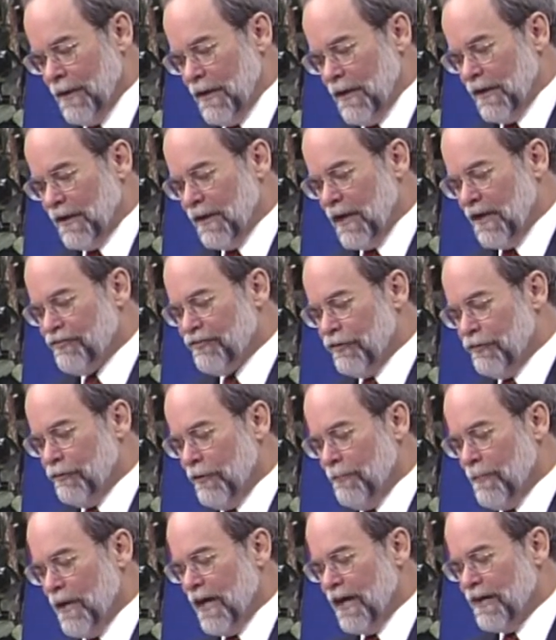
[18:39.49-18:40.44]
Augustine
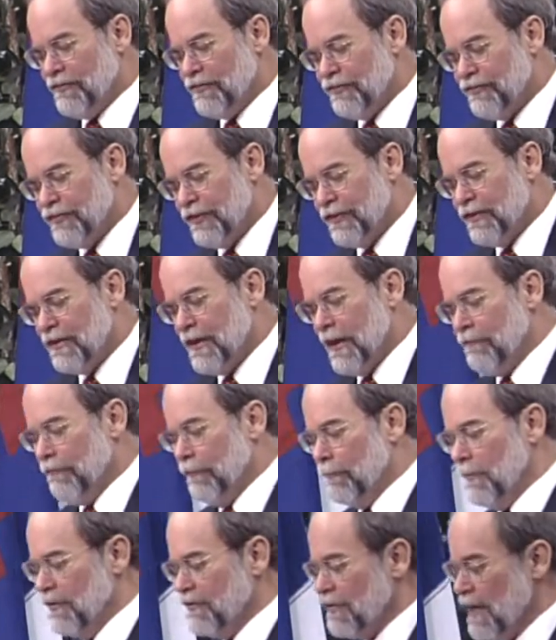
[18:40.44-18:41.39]
reminds us that
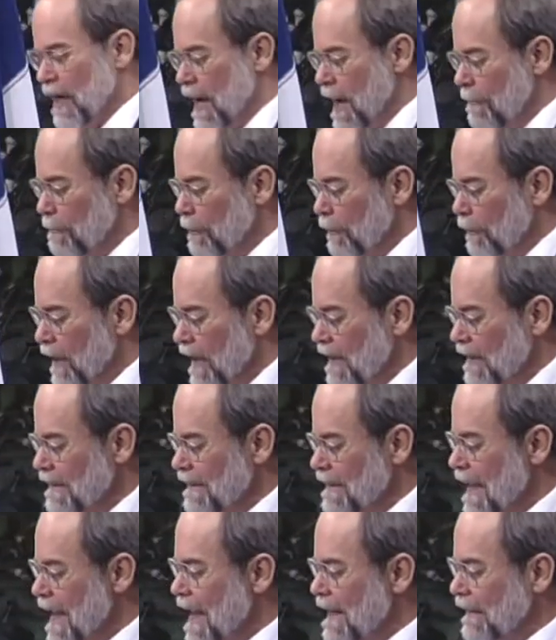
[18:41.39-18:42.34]
governments
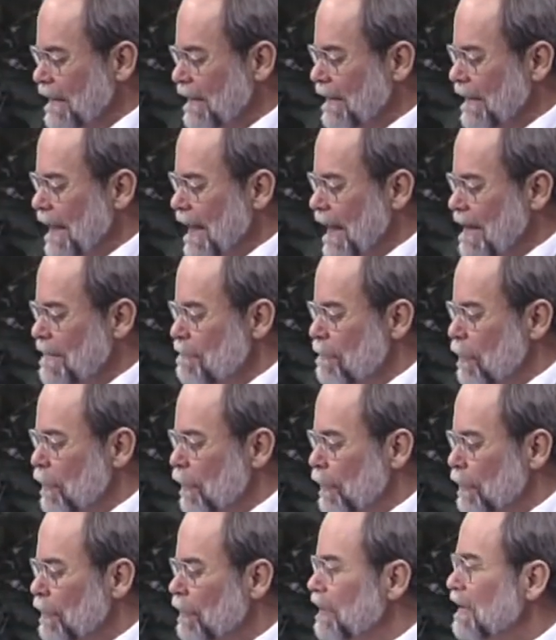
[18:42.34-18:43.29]
operate not in a
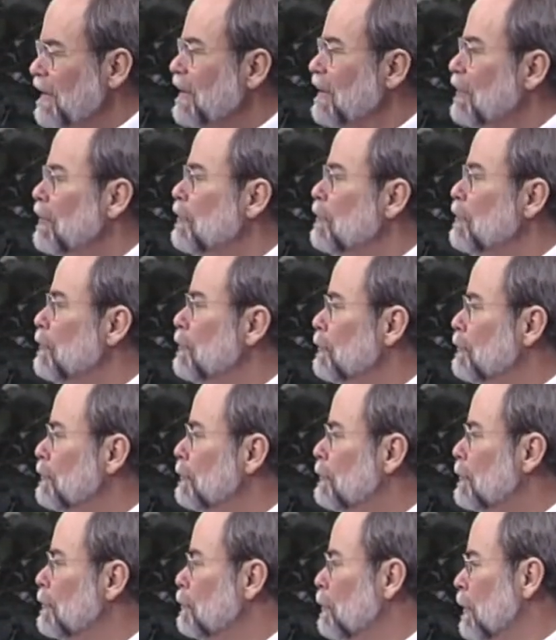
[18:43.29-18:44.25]
morally
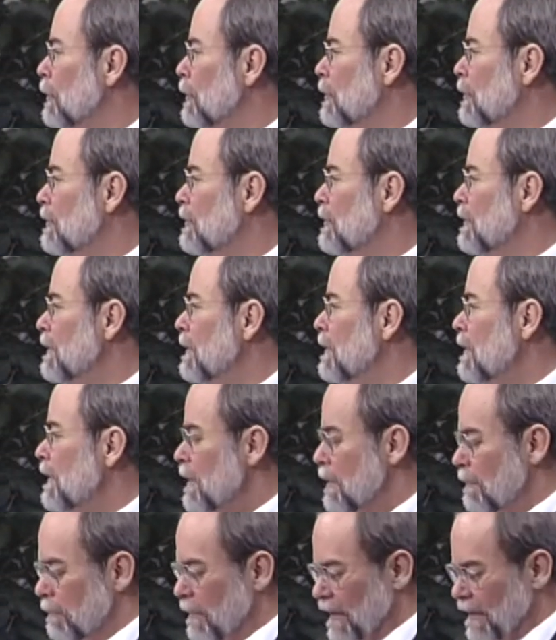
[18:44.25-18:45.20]
neutral world,
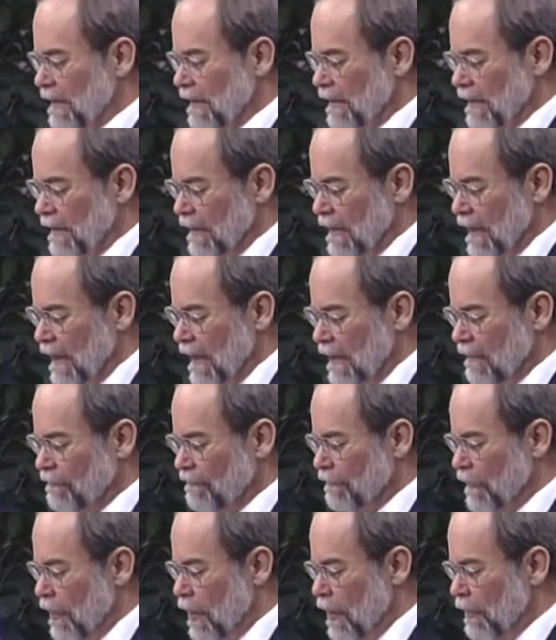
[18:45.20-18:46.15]
but in a
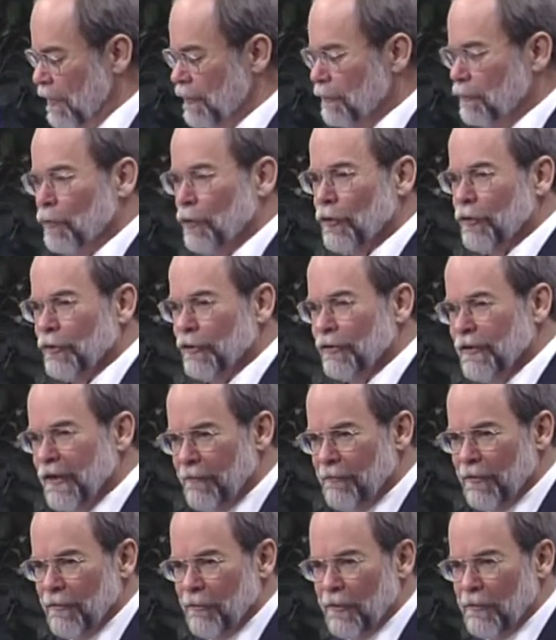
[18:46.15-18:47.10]
fallen world.
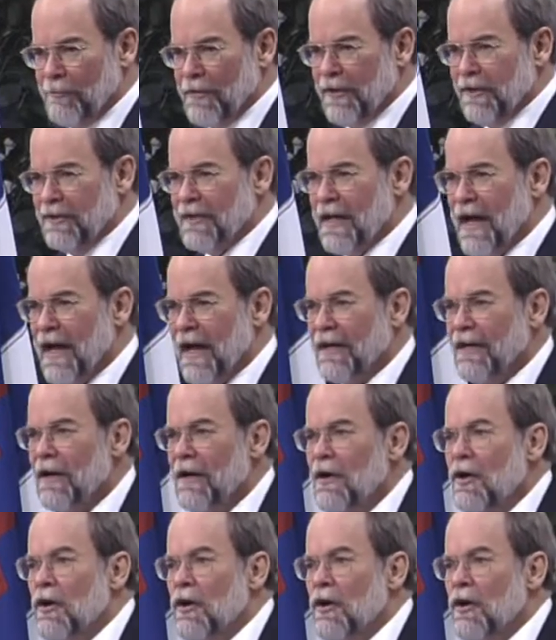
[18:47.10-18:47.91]
Let me repeat that.